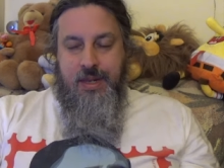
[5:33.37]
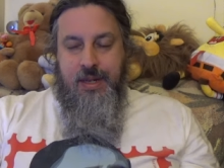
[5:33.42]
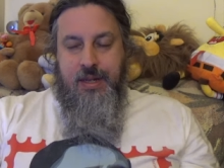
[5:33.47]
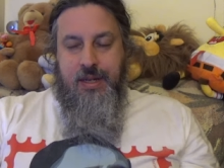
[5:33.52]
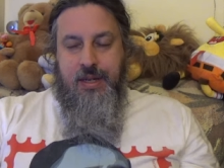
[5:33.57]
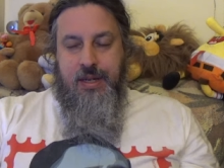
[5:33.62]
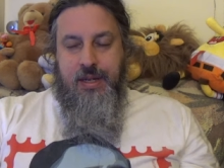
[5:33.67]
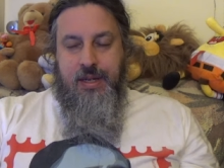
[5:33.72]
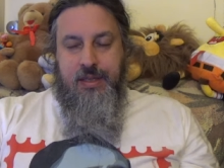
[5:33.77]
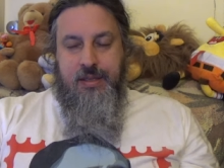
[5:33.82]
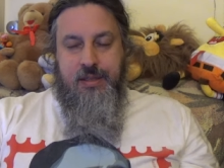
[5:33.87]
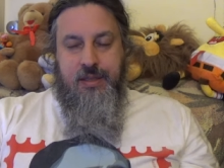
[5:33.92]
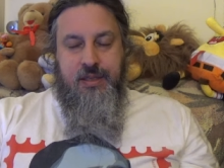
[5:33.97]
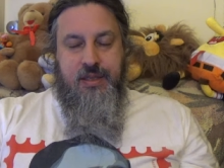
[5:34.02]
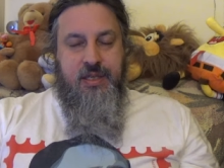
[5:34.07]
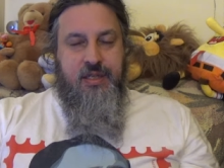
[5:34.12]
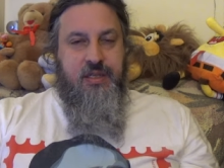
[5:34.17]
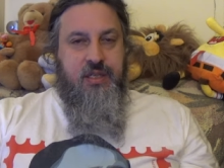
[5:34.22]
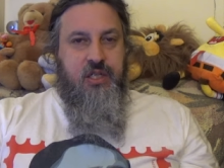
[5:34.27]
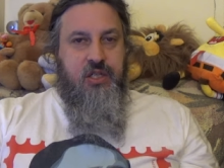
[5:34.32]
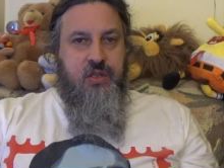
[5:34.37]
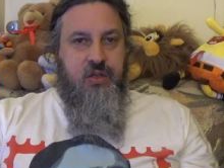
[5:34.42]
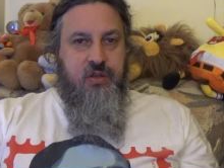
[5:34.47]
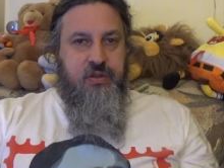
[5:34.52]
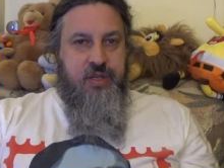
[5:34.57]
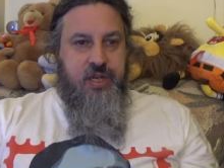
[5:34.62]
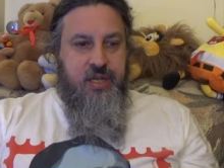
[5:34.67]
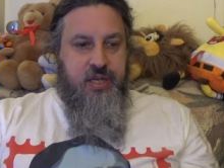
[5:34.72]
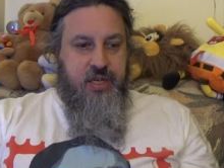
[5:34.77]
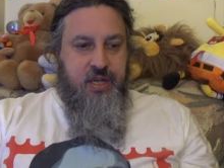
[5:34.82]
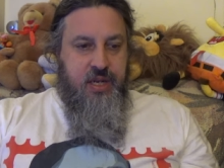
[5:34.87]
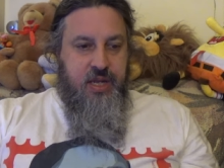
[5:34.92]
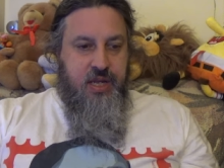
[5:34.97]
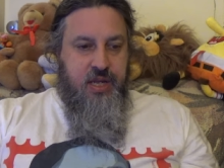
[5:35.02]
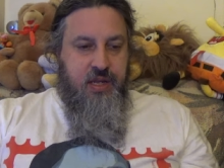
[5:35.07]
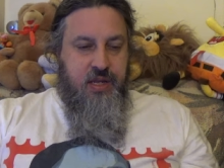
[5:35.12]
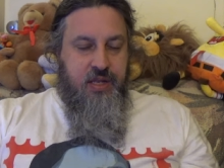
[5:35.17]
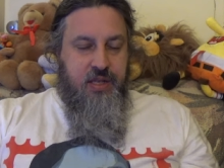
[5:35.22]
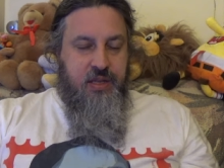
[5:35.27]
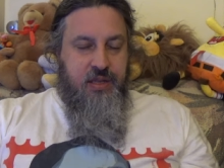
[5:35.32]
the Disney shows like
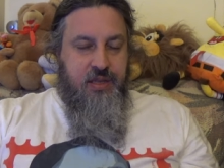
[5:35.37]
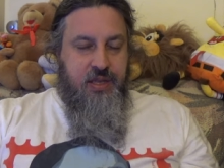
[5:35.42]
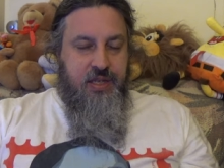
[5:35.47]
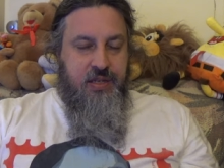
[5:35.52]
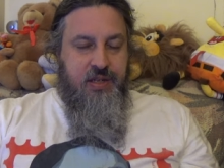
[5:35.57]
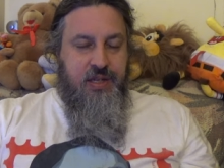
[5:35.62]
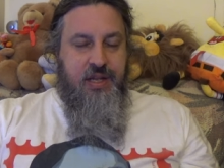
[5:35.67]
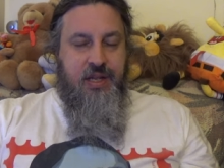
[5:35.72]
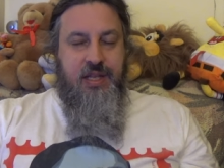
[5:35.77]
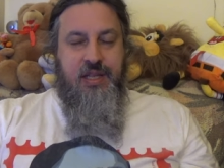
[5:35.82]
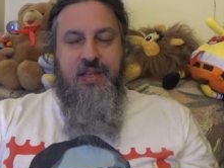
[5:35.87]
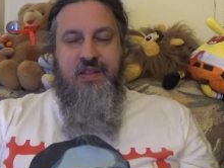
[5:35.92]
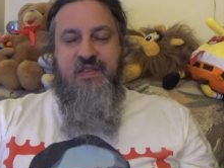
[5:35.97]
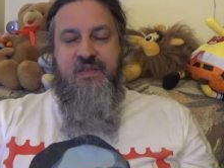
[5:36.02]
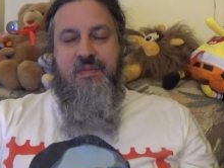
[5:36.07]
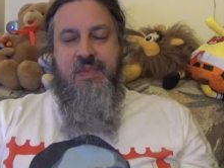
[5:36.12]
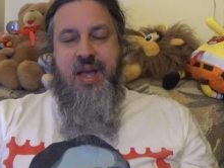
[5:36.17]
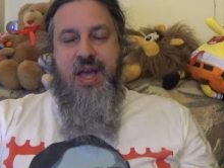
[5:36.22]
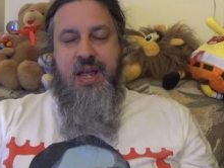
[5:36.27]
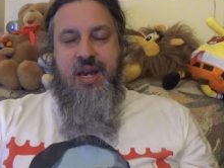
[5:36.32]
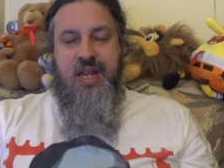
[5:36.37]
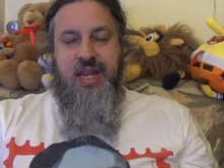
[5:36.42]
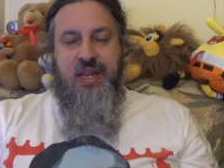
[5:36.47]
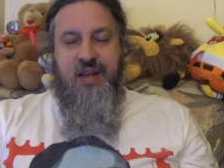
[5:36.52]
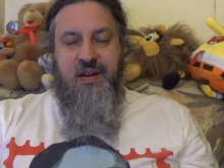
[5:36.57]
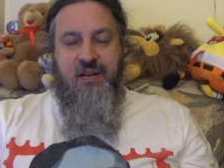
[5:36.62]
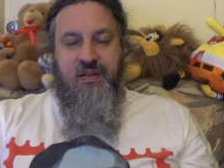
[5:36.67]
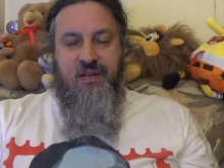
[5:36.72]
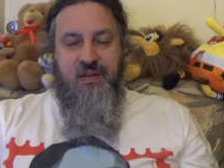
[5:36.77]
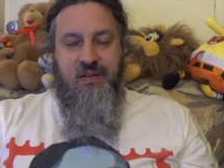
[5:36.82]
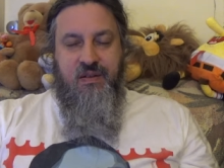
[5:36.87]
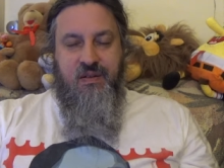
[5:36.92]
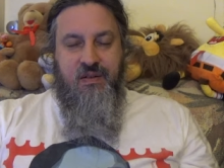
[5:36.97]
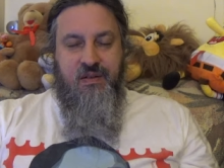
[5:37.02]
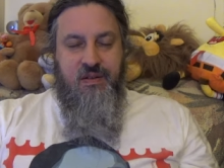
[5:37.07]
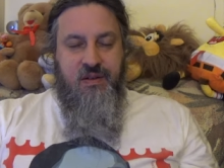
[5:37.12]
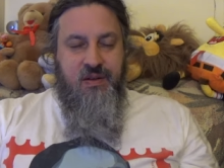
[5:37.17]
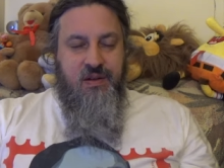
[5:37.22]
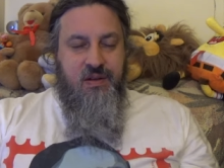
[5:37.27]
Liv and Maddie or